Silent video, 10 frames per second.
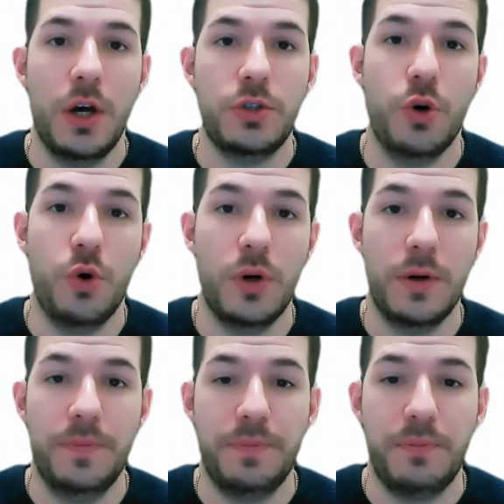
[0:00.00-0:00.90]

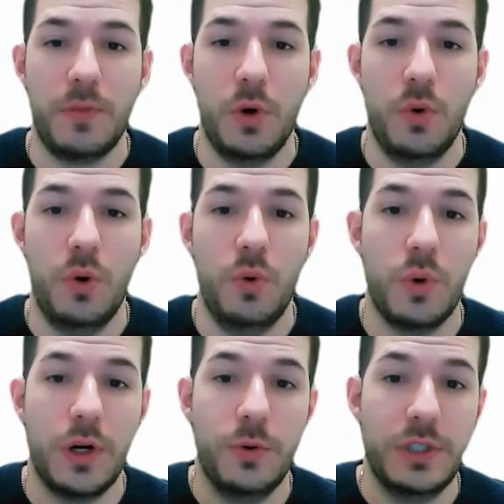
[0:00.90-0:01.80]
So
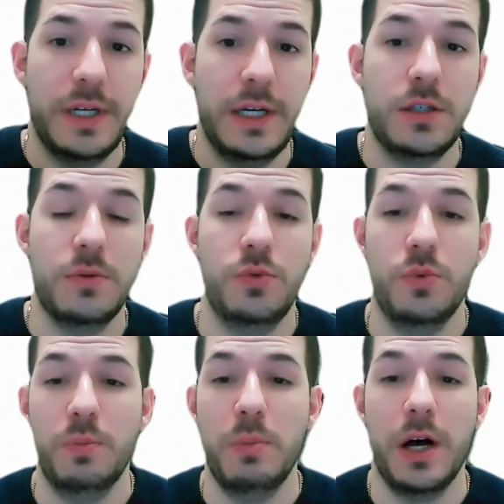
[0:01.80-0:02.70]
what I would say
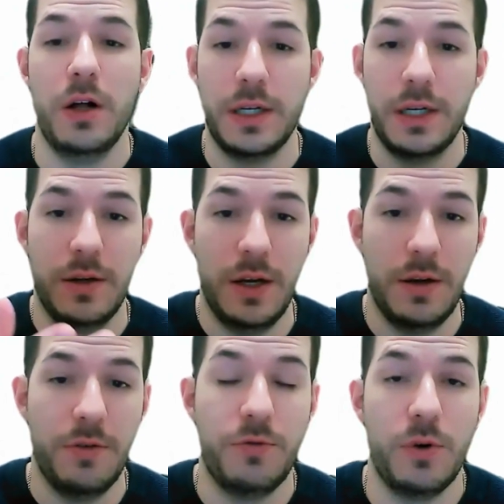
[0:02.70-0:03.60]
to Mel
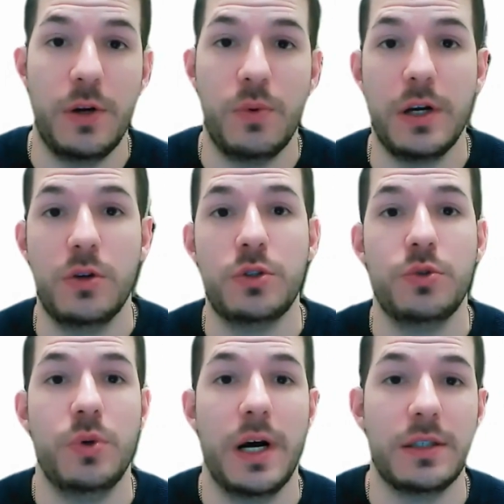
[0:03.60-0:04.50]
and for anyone else
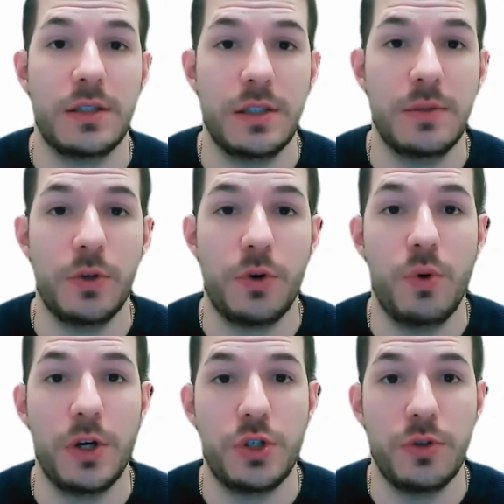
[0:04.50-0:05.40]
who has a similar
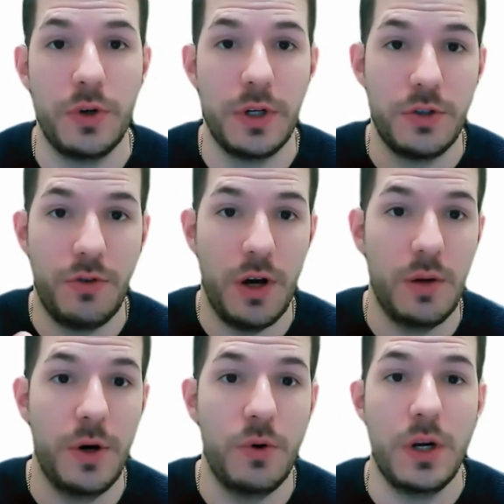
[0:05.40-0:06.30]
question or has
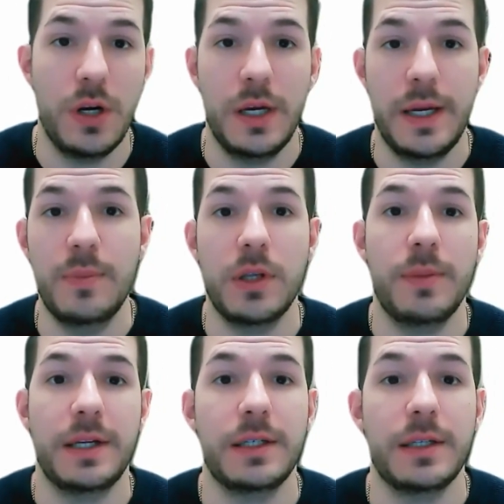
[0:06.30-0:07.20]
thought about
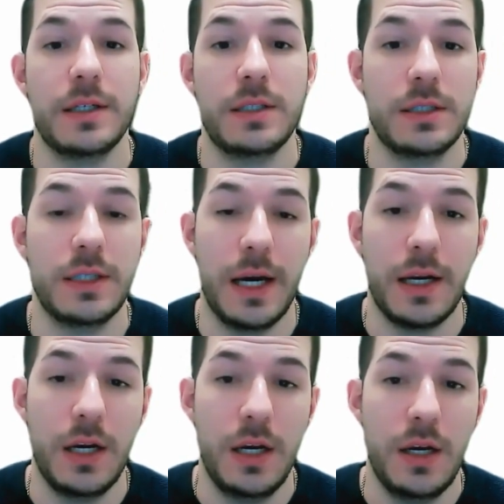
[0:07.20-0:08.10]
implementing this is
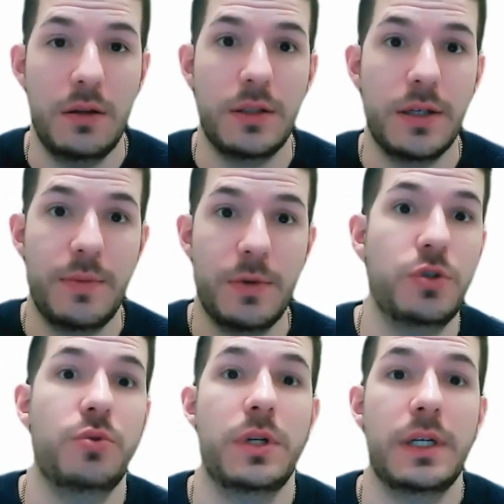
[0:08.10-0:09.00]
that the time to
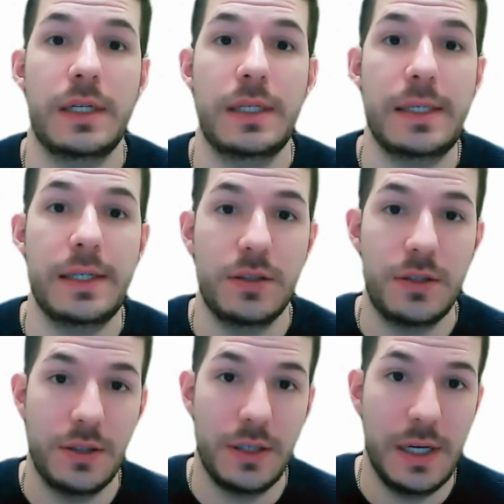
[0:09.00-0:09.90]
do it
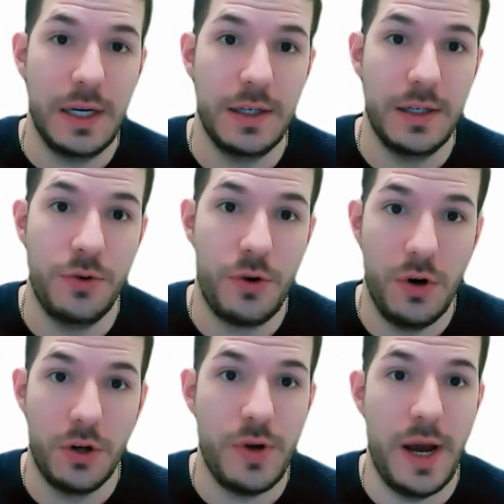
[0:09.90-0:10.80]
is, again, in your
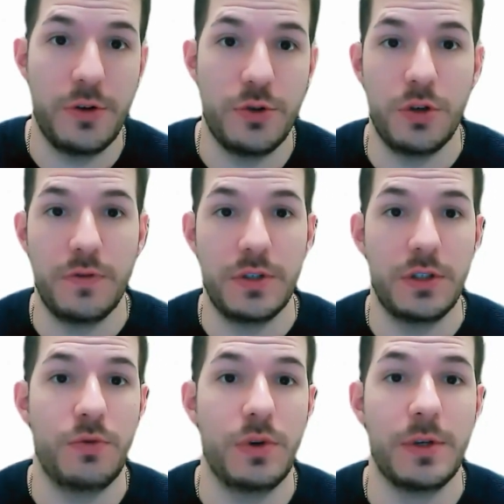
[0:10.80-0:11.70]
contractor
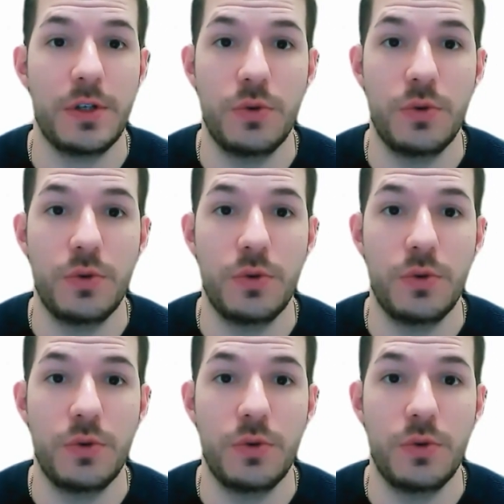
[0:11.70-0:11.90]
services agreement.